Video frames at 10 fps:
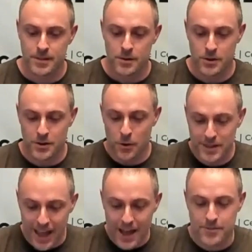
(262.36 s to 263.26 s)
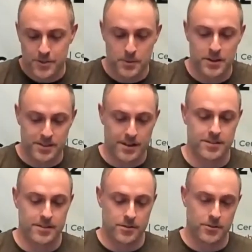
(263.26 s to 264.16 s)
you can only have so many sites
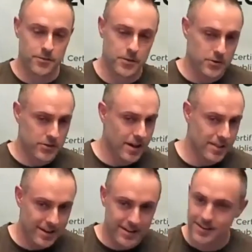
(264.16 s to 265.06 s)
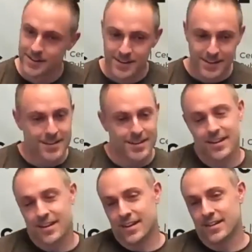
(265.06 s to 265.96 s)
in there. So if you're selling,
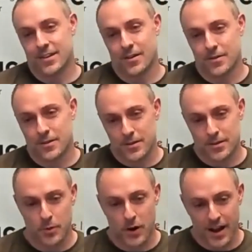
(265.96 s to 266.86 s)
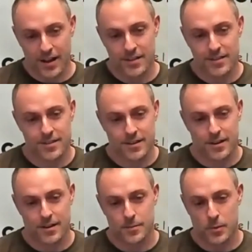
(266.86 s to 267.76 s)
to brands
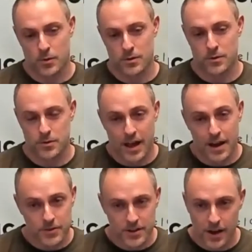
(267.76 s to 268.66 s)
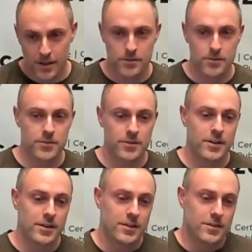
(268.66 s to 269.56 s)
or to advertisers,
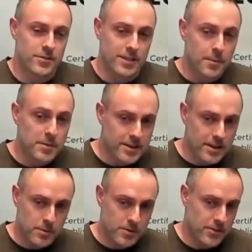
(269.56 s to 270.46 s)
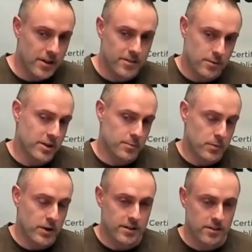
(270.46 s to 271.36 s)
there's a limited number of sites that we can
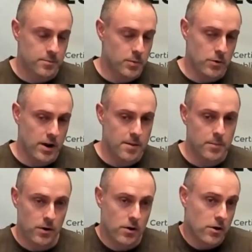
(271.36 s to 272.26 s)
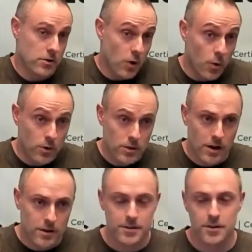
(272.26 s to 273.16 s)
bring into this program. Our goal
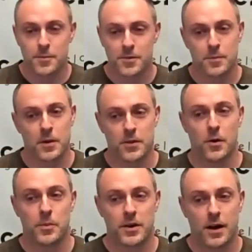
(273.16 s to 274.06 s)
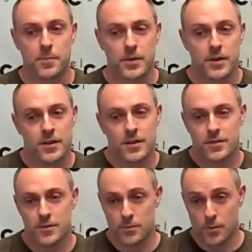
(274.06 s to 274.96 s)
long-term is to be able to open it up
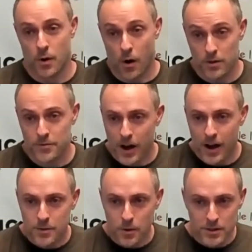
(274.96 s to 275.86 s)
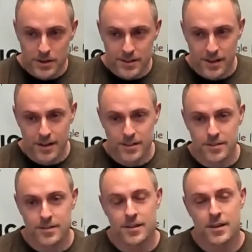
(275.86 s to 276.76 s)
to all of the high-quality
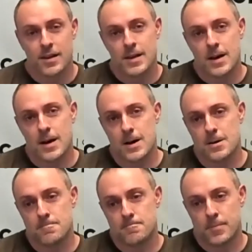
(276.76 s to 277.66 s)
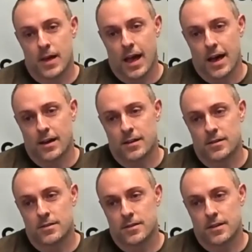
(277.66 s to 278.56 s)
sites. And
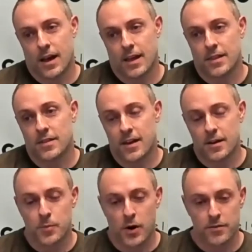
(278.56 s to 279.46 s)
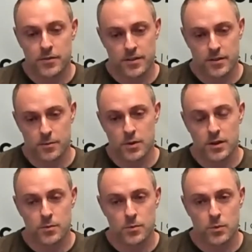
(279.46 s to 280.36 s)
then the second part of it is it
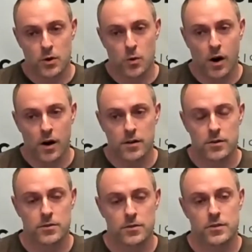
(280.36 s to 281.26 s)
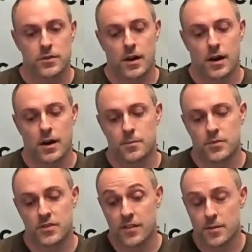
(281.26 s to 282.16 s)
really requires
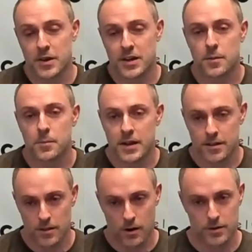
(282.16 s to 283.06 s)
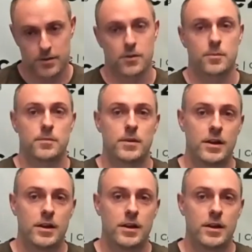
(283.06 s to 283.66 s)
sites to be committed long-term